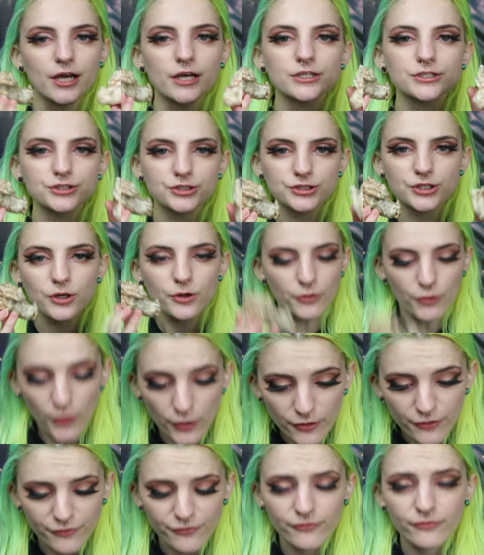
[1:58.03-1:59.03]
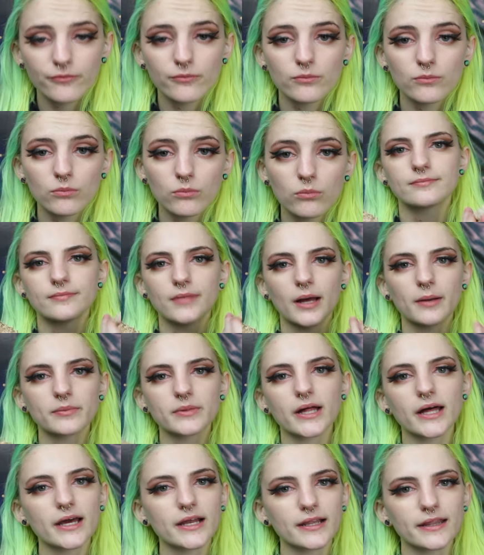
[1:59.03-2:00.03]
So I'm
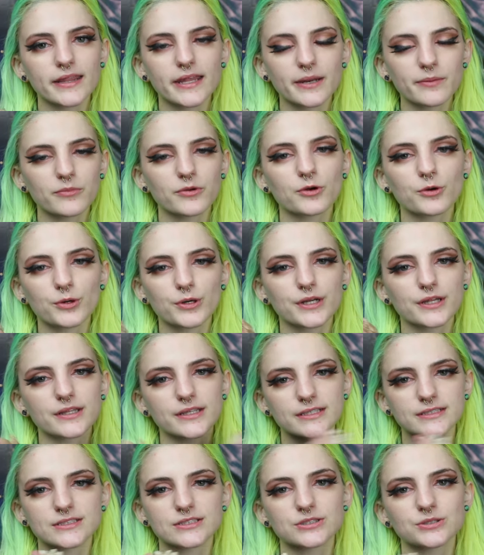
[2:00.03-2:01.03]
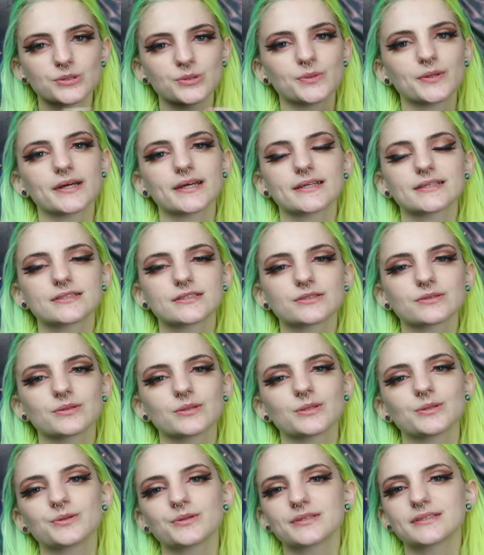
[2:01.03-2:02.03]
glad that I'm recording this two ways so
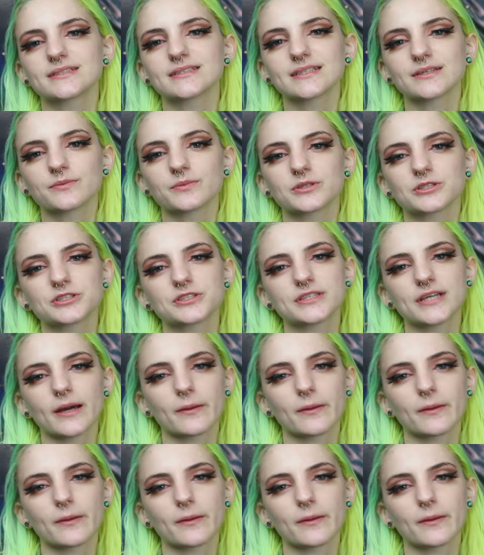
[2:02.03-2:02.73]
that you can see what just